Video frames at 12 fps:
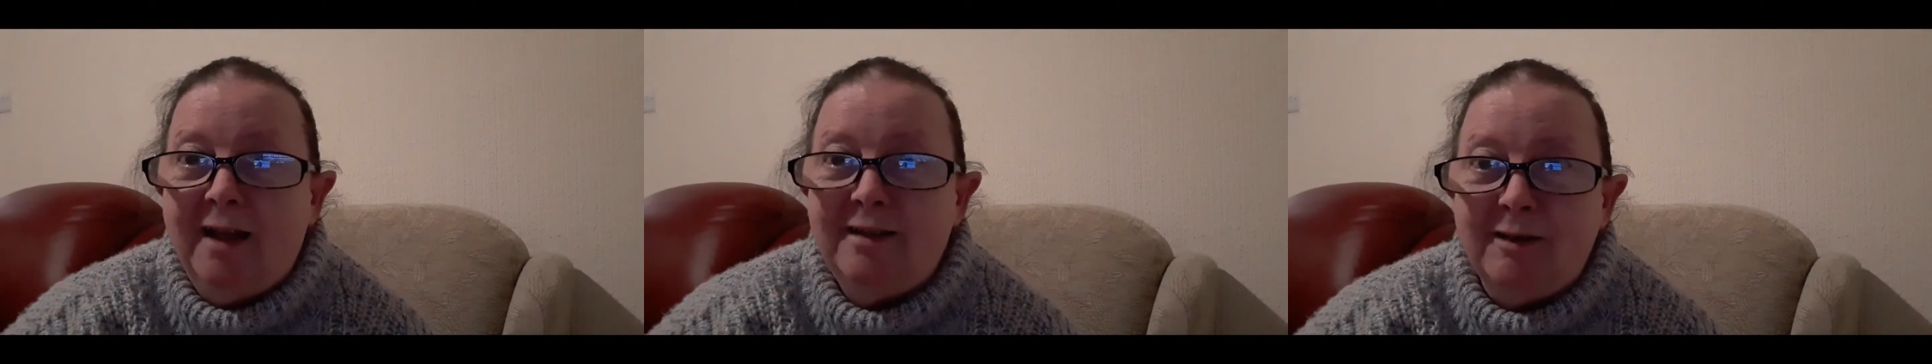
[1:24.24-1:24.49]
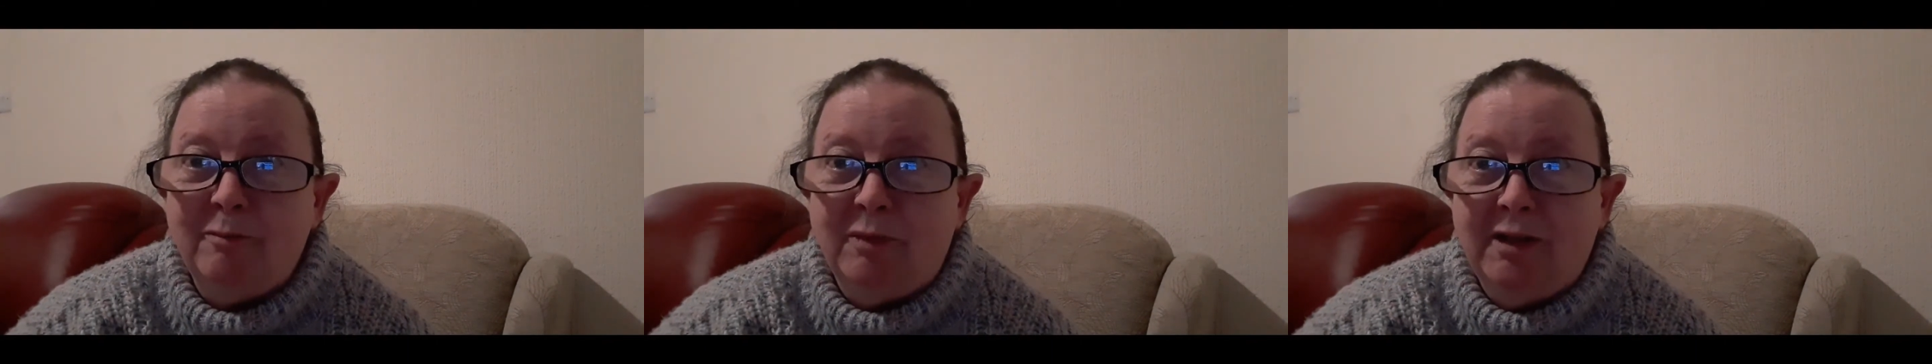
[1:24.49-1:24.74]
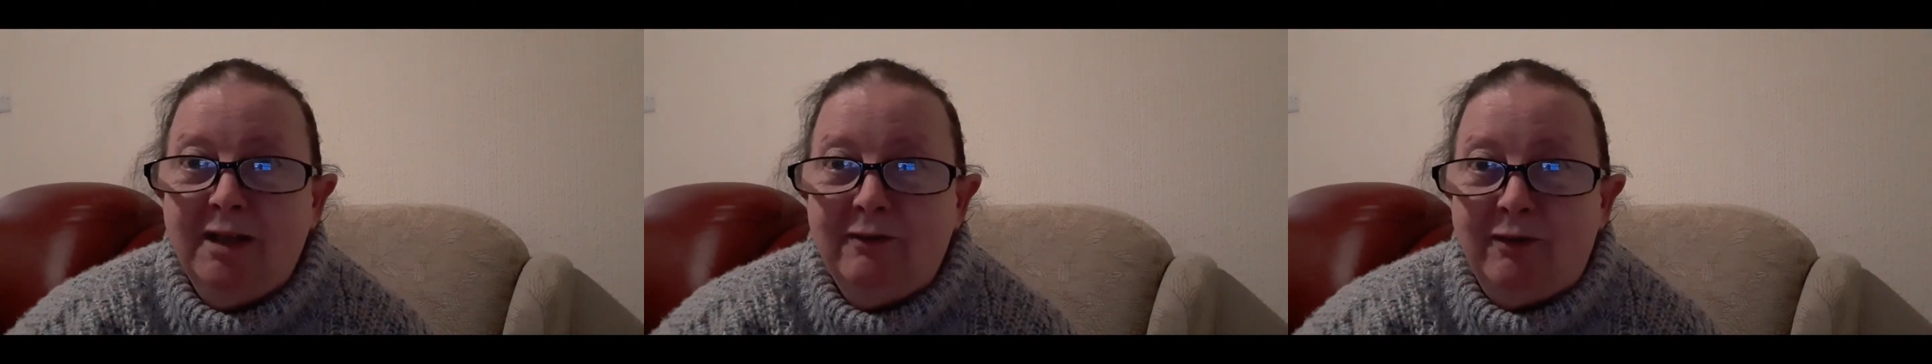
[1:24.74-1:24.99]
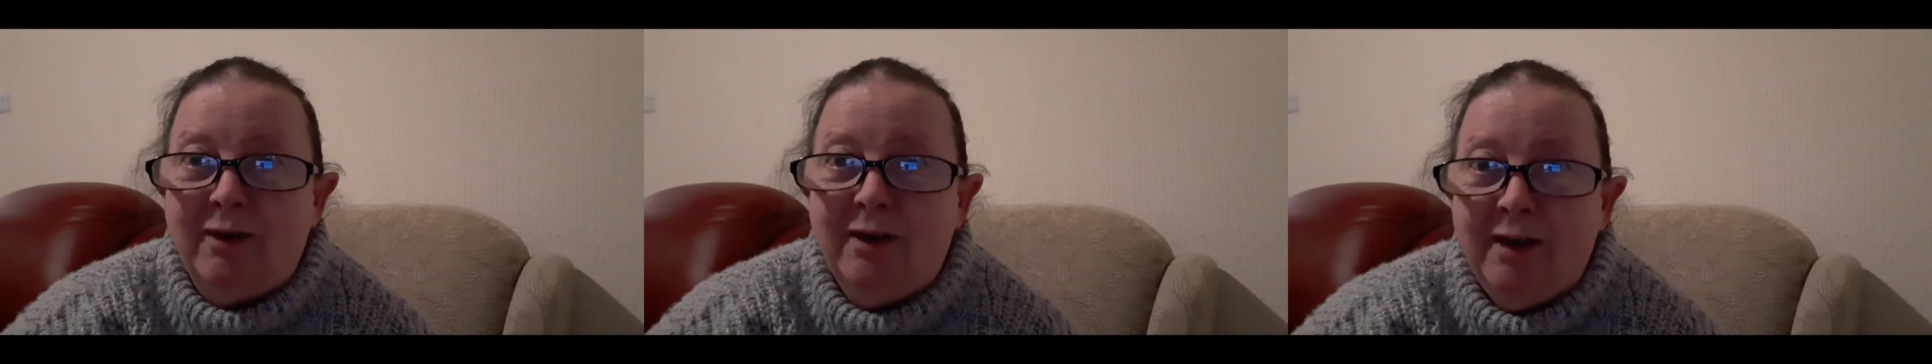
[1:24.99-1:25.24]
I didn't
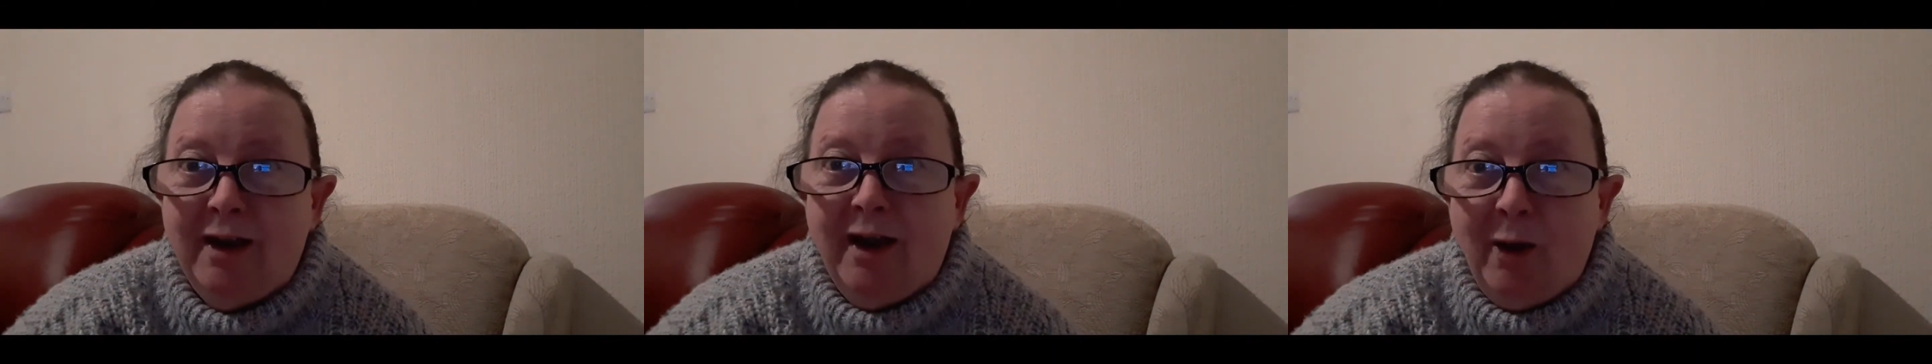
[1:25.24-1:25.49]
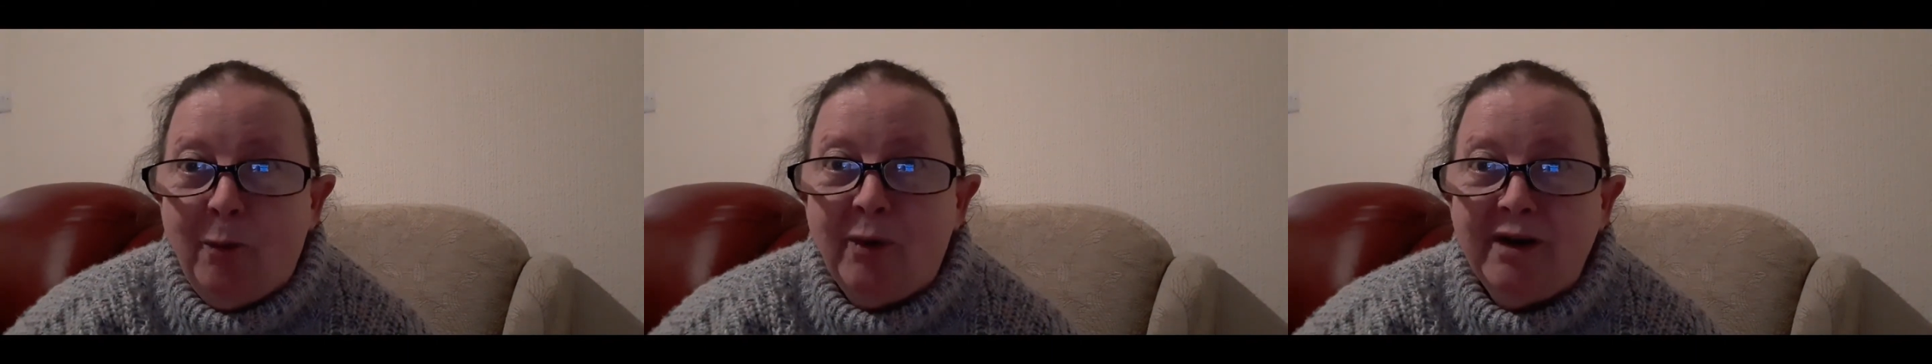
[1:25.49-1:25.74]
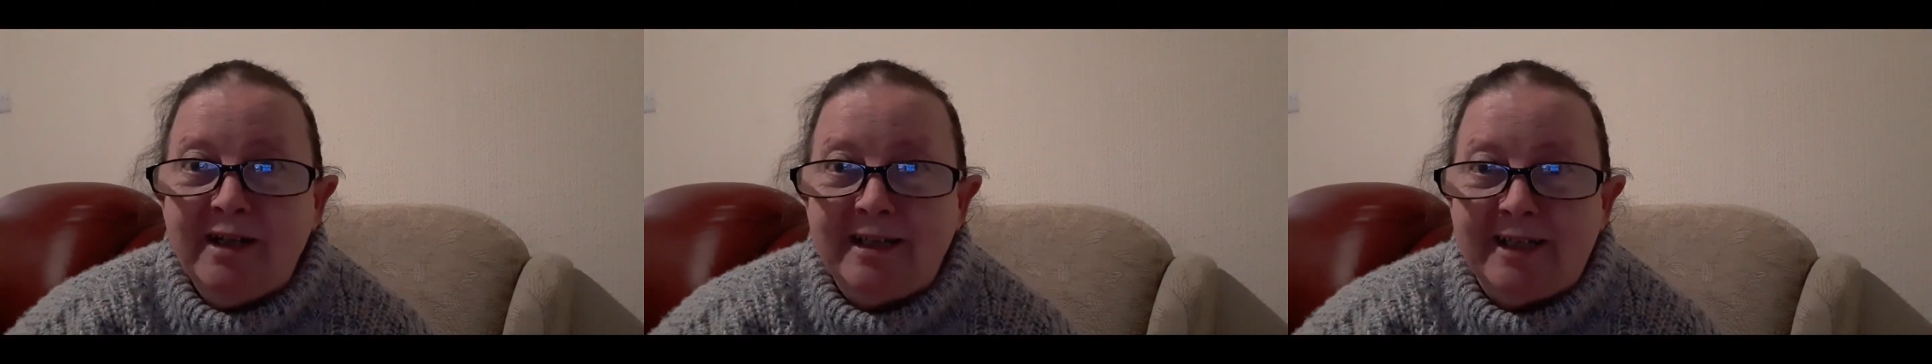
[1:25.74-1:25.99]
believe a word he